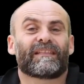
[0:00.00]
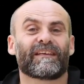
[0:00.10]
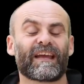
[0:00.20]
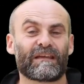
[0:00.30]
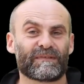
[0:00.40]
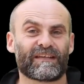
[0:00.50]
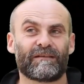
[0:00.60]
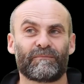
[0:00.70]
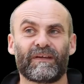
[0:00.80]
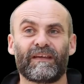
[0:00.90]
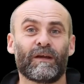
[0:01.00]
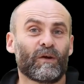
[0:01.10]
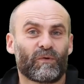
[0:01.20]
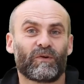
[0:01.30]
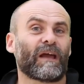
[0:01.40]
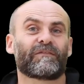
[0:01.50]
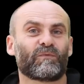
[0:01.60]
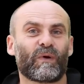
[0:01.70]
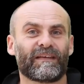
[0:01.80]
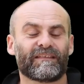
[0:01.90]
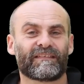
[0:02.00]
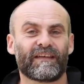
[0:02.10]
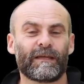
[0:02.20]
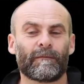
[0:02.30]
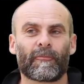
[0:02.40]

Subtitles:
the game is going to be, we'll have to wait and see.